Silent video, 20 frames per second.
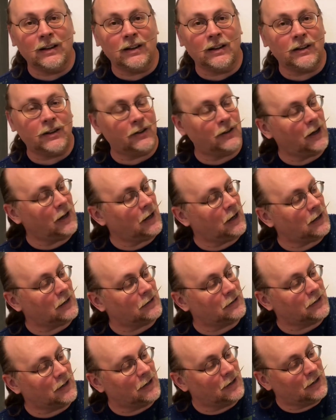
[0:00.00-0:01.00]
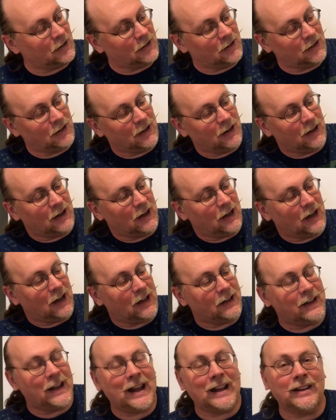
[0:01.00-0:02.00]
your hand,
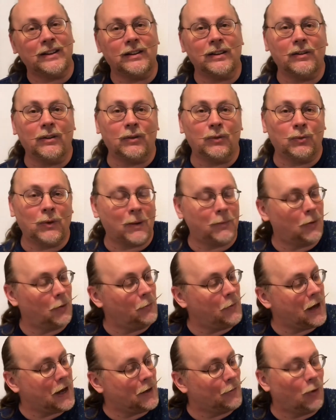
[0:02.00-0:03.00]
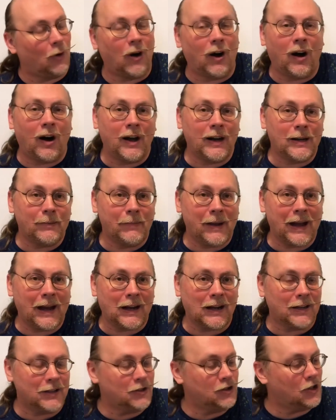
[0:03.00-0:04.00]
and that rubber band will
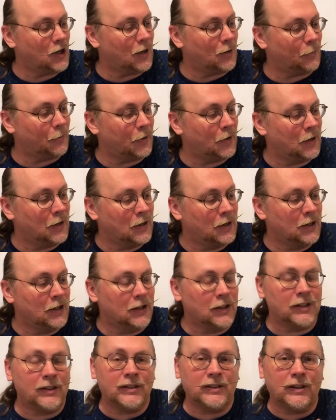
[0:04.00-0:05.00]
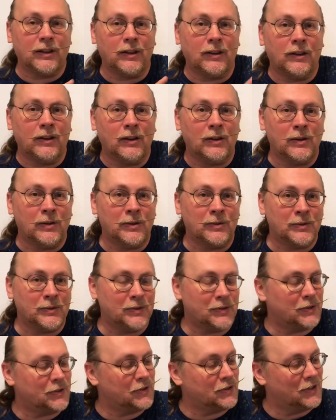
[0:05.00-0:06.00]
automatically jump to
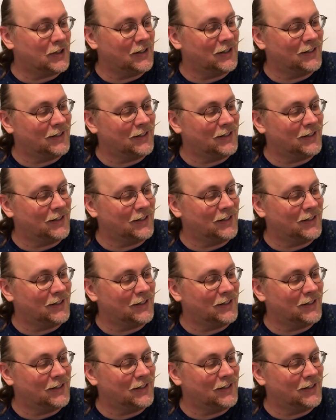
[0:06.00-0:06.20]
those